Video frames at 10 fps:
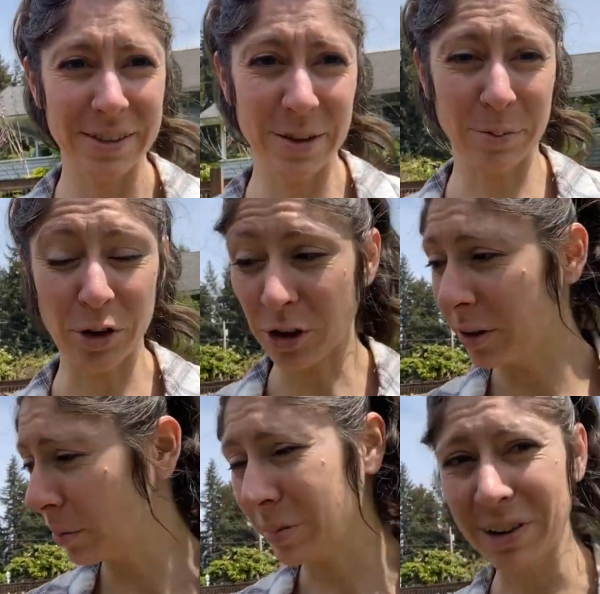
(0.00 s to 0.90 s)
some
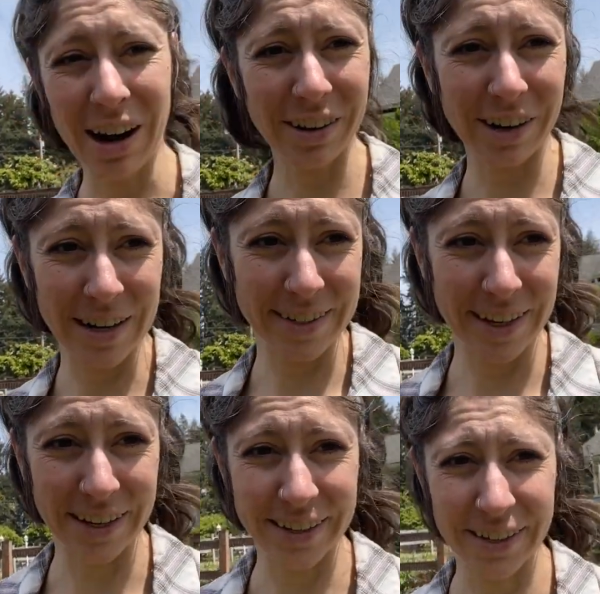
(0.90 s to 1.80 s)
good progress
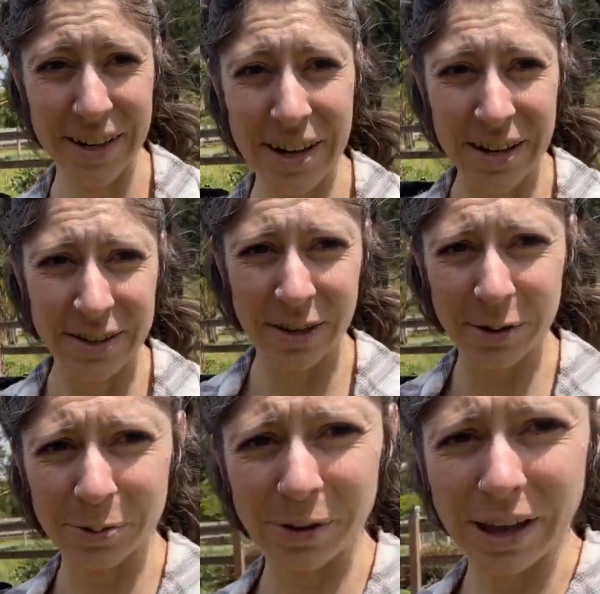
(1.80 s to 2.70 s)
here.
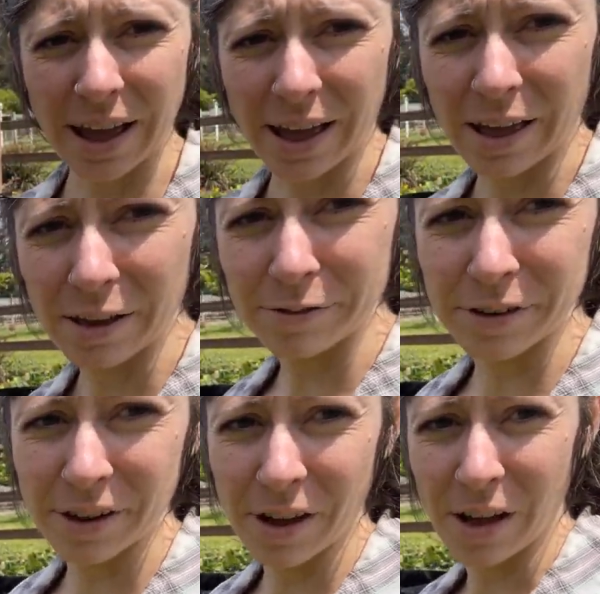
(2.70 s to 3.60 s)
So we have
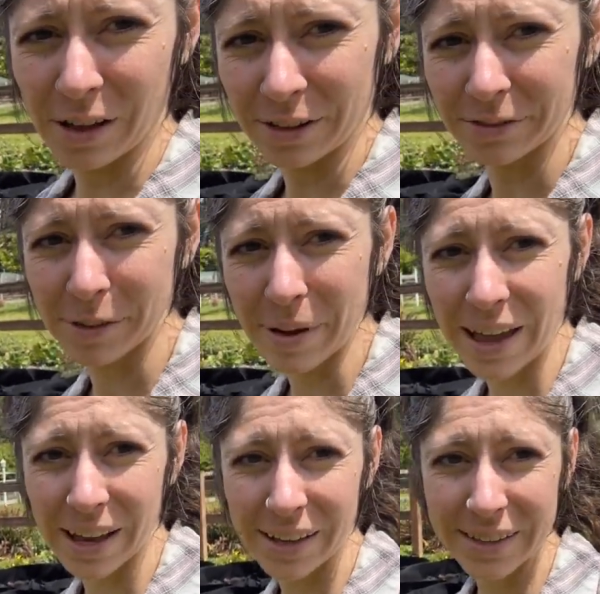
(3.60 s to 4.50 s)
all of the
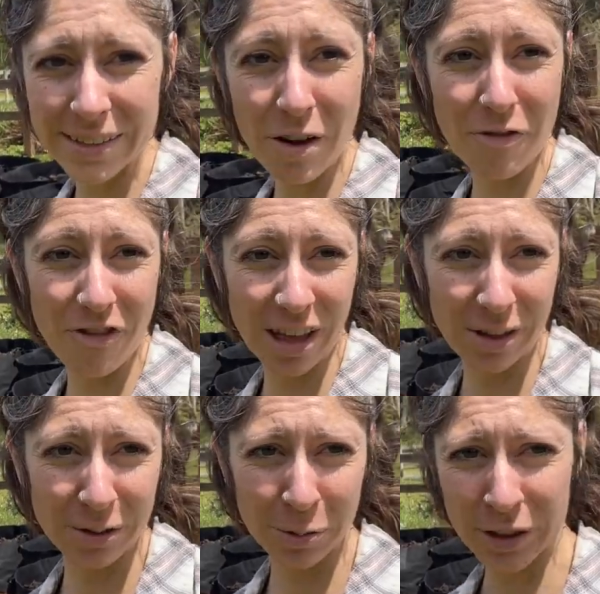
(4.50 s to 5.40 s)
beds
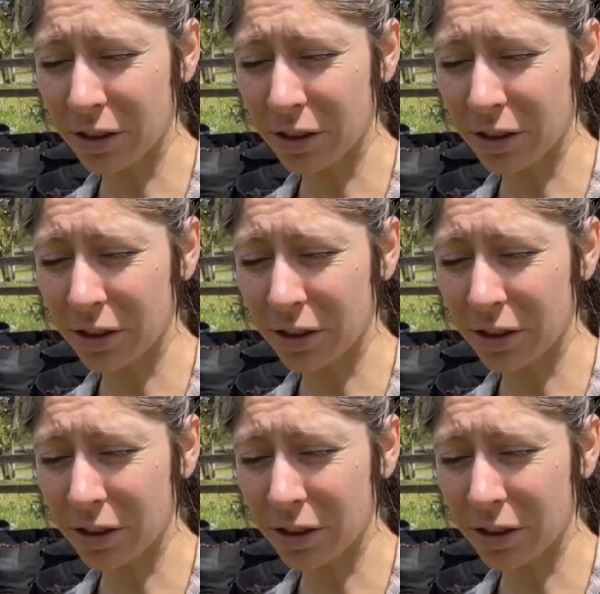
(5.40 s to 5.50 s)
filled with the